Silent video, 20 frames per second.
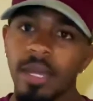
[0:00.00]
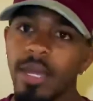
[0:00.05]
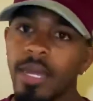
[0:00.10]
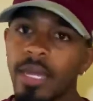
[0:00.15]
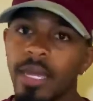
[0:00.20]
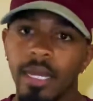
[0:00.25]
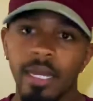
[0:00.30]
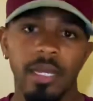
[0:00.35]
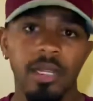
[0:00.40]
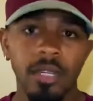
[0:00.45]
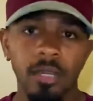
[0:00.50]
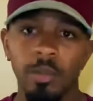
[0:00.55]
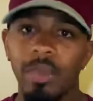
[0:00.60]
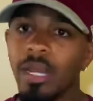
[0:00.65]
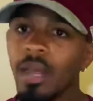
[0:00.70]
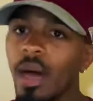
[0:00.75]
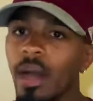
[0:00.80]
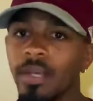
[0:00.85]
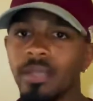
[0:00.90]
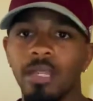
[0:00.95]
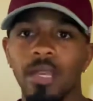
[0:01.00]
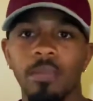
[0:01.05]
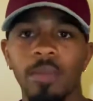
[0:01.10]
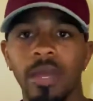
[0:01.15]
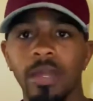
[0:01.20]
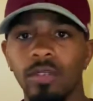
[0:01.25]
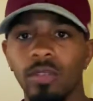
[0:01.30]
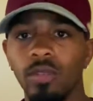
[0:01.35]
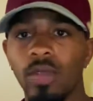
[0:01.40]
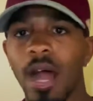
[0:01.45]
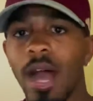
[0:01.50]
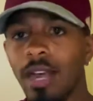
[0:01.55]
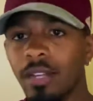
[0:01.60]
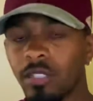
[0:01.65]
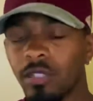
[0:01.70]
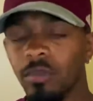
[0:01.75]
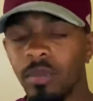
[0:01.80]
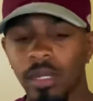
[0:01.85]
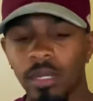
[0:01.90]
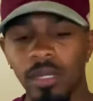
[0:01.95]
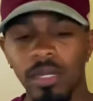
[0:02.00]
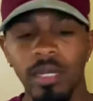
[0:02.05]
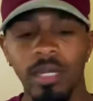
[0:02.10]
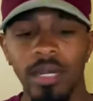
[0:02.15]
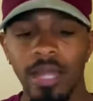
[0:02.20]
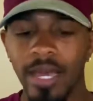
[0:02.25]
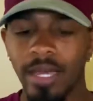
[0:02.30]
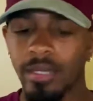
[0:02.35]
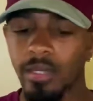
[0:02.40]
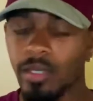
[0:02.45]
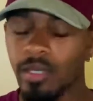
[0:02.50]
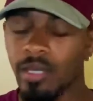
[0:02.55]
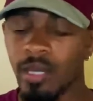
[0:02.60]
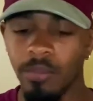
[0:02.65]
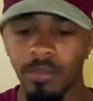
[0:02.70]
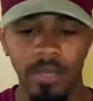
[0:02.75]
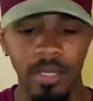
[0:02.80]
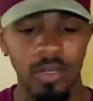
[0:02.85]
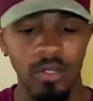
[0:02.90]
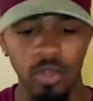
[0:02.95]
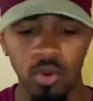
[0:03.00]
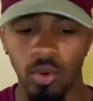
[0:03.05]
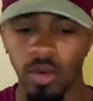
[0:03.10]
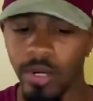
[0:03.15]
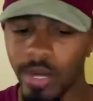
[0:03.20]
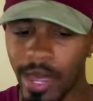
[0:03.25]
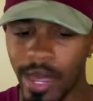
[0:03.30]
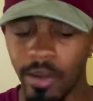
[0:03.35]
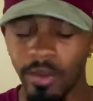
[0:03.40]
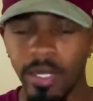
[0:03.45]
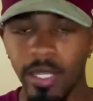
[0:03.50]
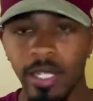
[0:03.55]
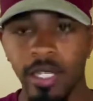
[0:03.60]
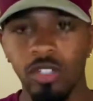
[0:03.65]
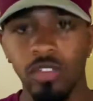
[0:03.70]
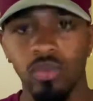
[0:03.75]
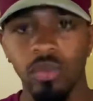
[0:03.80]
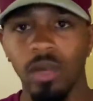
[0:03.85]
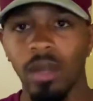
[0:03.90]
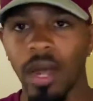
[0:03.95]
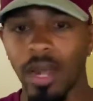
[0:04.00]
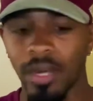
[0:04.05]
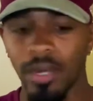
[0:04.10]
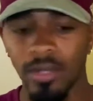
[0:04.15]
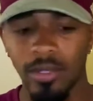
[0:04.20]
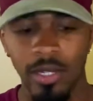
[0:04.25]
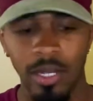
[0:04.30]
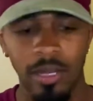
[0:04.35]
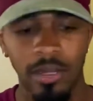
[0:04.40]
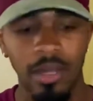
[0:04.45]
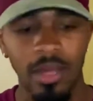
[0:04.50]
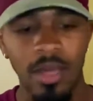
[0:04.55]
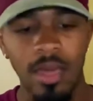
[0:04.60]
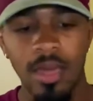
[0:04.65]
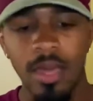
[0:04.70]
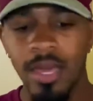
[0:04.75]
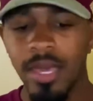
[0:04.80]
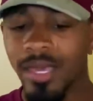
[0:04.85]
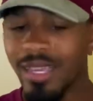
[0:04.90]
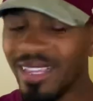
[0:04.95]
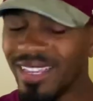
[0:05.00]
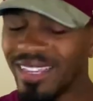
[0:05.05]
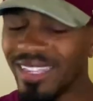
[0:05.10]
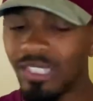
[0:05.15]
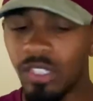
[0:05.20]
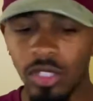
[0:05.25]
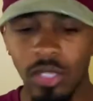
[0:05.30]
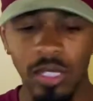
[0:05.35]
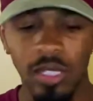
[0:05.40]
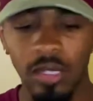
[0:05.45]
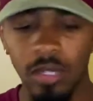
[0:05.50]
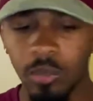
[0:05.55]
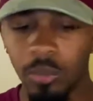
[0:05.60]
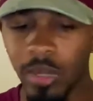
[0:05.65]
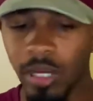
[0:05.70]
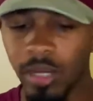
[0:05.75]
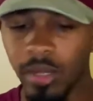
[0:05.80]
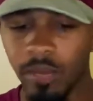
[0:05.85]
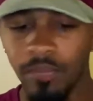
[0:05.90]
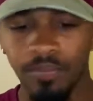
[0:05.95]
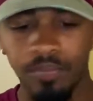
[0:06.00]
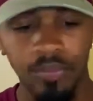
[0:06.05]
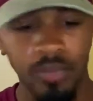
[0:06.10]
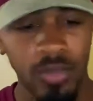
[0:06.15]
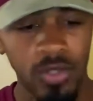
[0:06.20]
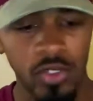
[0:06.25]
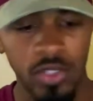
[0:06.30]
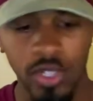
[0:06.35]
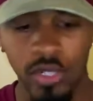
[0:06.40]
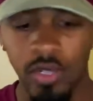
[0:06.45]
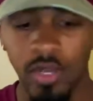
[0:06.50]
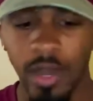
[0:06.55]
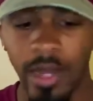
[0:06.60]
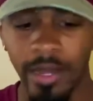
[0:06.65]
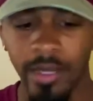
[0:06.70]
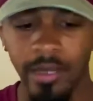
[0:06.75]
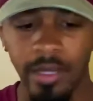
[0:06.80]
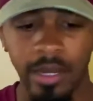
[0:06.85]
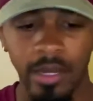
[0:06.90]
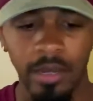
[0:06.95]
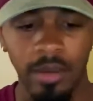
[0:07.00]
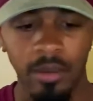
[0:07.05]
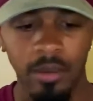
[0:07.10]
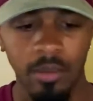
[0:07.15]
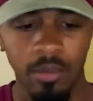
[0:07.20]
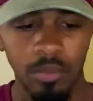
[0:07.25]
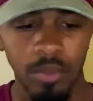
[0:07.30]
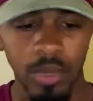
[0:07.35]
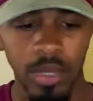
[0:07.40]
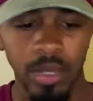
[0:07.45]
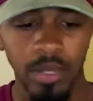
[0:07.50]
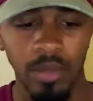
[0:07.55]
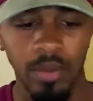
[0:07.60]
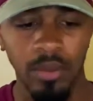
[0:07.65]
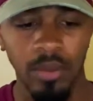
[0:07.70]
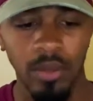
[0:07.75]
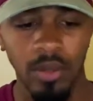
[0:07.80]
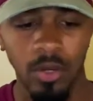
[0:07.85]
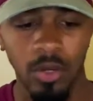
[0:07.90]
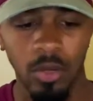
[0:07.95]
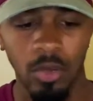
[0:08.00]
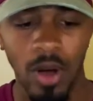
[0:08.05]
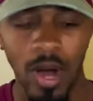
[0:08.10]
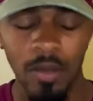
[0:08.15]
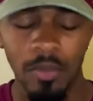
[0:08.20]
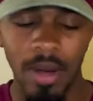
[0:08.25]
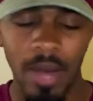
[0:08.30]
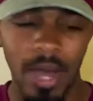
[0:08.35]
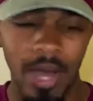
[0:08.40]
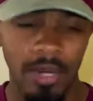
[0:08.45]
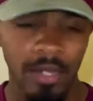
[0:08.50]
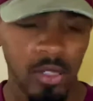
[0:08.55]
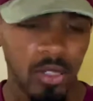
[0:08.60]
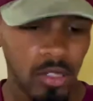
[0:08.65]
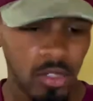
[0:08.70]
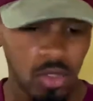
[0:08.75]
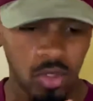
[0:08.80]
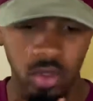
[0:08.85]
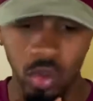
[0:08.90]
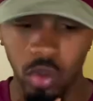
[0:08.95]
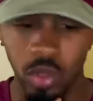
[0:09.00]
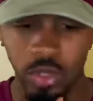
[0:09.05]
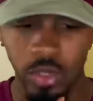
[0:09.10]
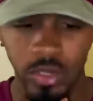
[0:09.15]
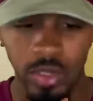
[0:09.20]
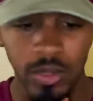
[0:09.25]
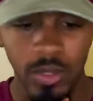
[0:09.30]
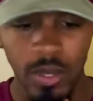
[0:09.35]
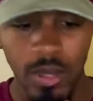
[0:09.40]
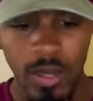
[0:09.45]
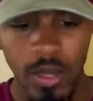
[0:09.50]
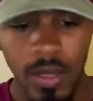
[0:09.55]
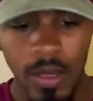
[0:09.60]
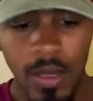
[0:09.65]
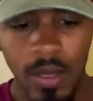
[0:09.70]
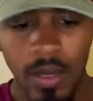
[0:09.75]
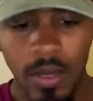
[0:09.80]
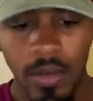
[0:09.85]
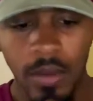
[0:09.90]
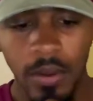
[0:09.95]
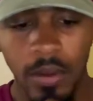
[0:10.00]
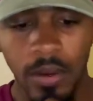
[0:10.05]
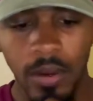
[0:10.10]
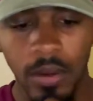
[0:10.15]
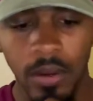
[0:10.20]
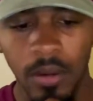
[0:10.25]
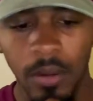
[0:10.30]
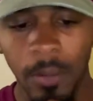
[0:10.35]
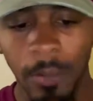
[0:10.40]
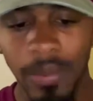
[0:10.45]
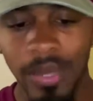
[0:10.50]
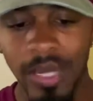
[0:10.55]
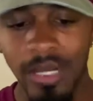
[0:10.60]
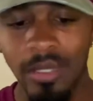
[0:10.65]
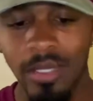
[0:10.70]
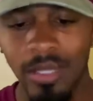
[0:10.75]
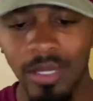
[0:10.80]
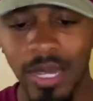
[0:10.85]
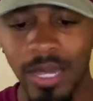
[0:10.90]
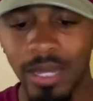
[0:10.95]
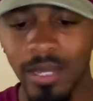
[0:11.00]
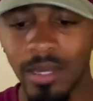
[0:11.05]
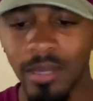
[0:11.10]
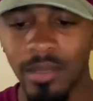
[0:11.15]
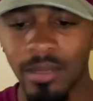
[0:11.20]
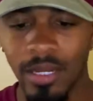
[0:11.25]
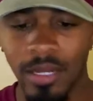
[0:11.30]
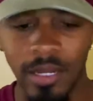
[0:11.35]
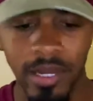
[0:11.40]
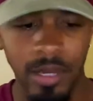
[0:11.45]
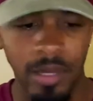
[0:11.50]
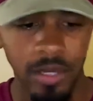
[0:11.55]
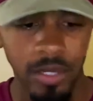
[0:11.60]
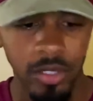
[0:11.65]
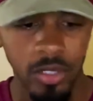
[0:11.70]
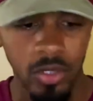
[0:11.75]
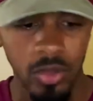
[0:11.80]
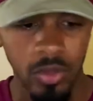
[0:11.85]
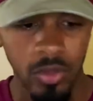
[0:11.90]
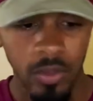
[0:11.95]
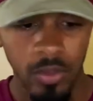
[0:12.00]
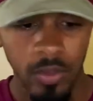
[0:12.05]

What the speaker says: It could be like that, man. You guys could be looking at something going down in history. Like I say, instant commit, just like that. But right behind us is Georgia, Penn State, then LSU.